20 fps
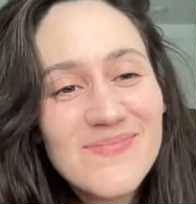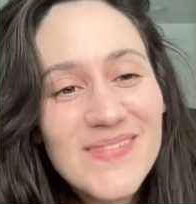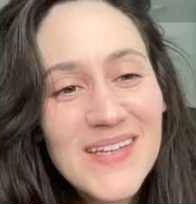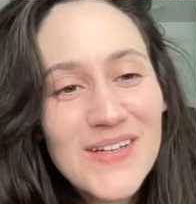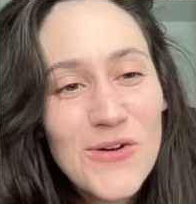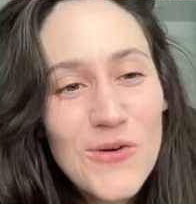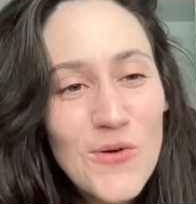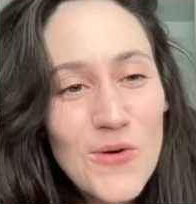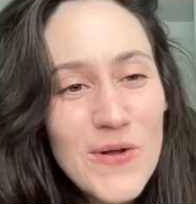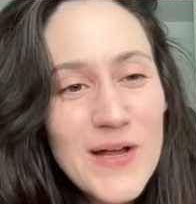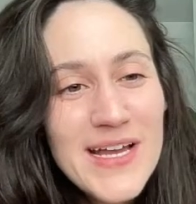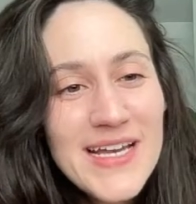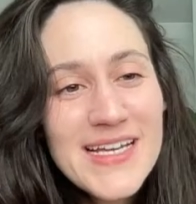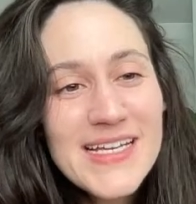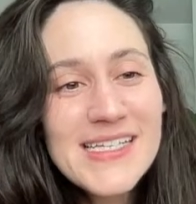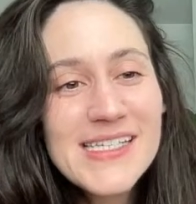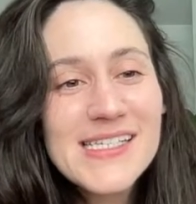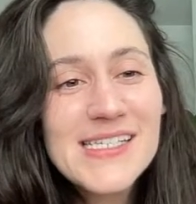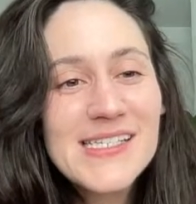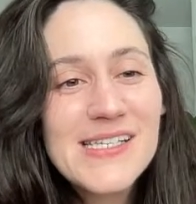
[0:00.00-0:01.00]
cool.
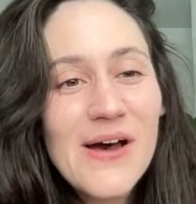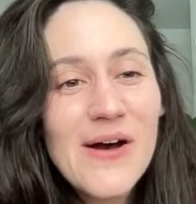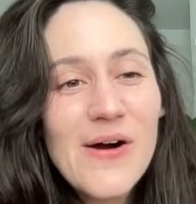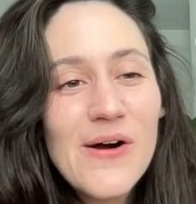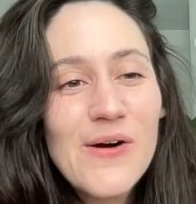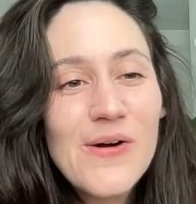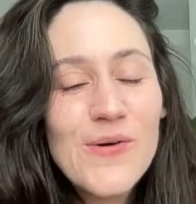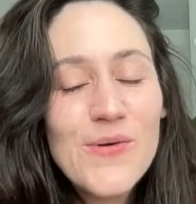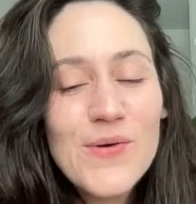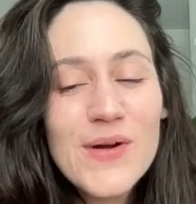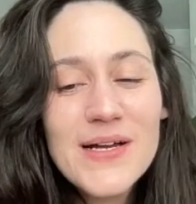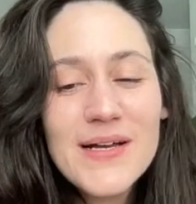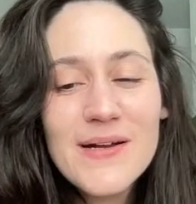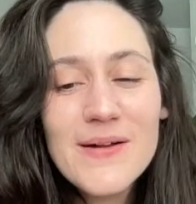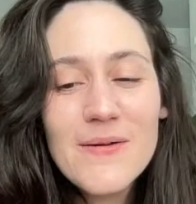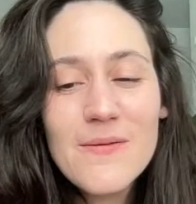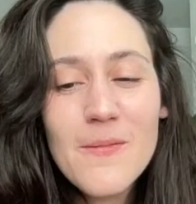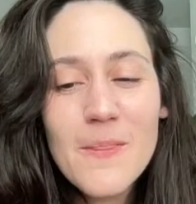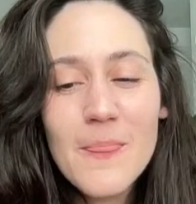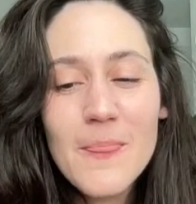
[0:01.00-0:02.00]
So,
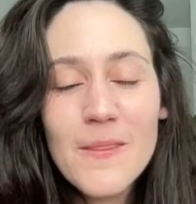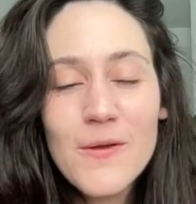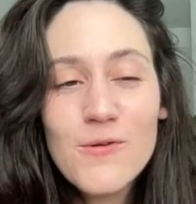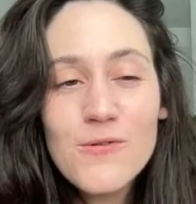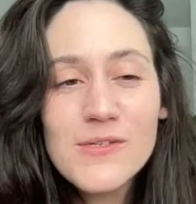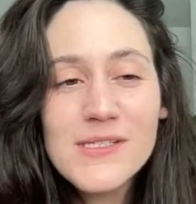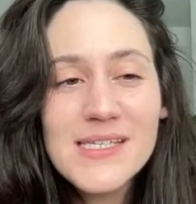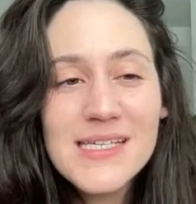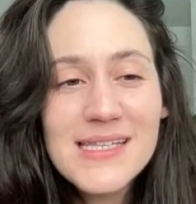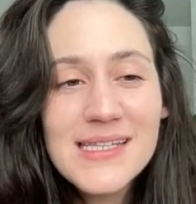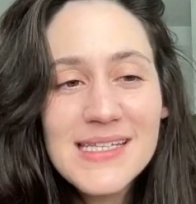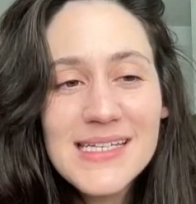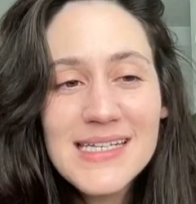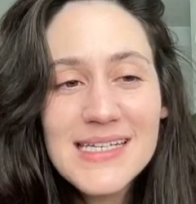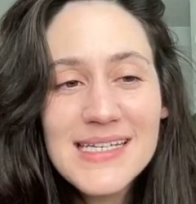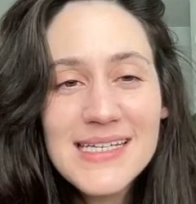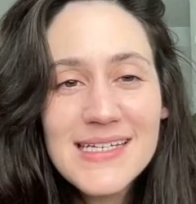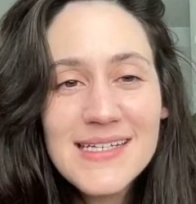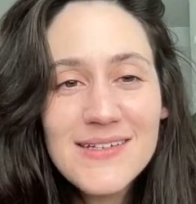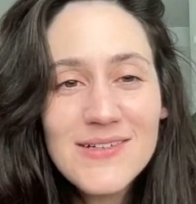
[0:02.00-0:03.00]
who's in
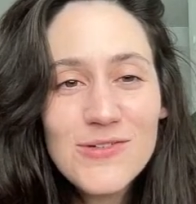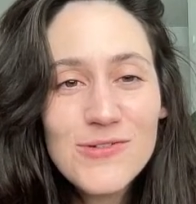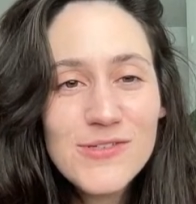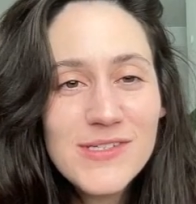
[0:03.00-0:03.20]
the